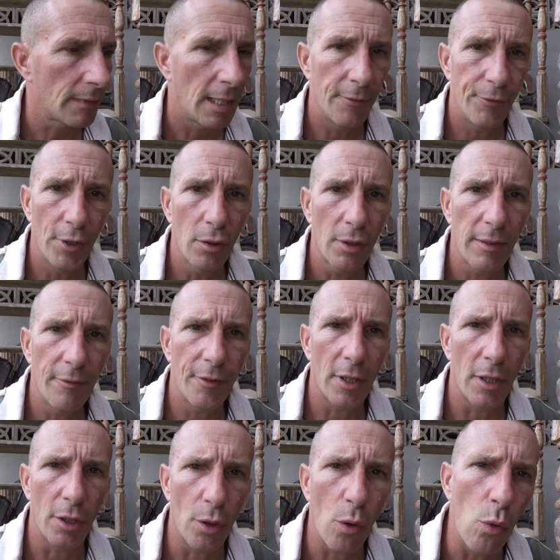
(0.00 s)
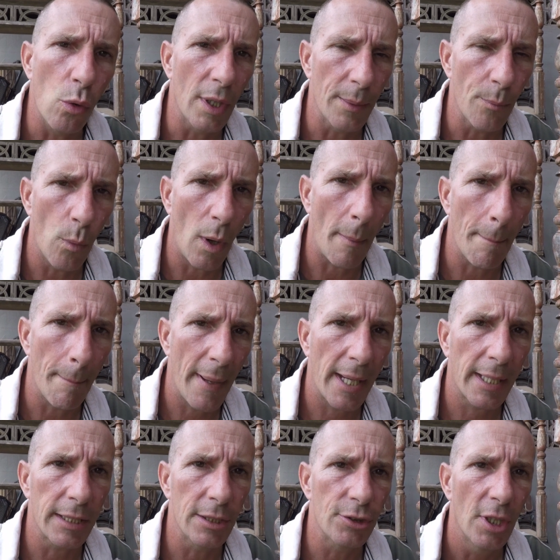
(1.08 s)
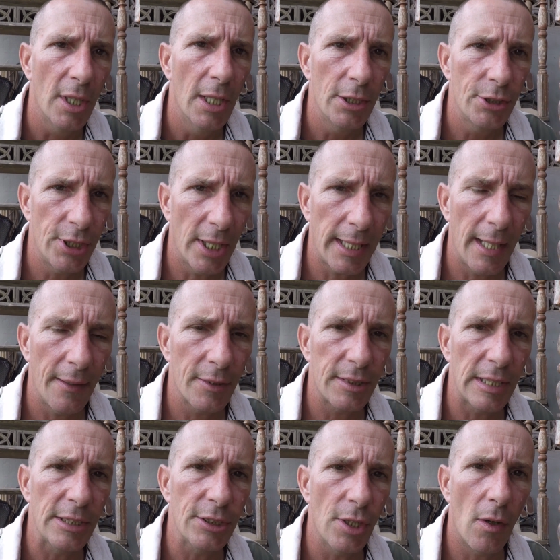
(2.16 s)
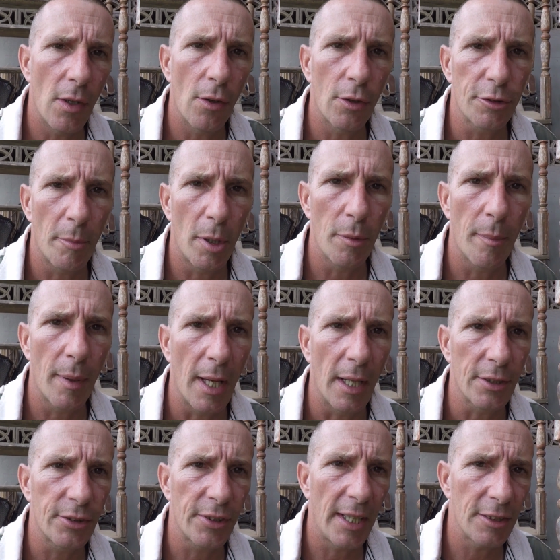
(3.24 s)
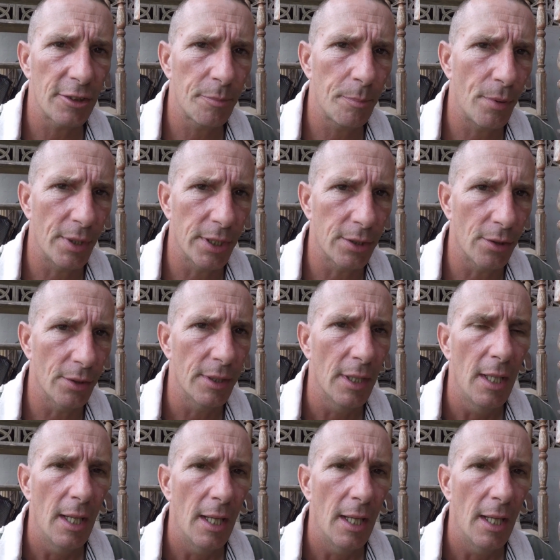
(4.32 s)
If you're looking for an all-in-one package, check out the DJI Osmo Plus. That's pretty good.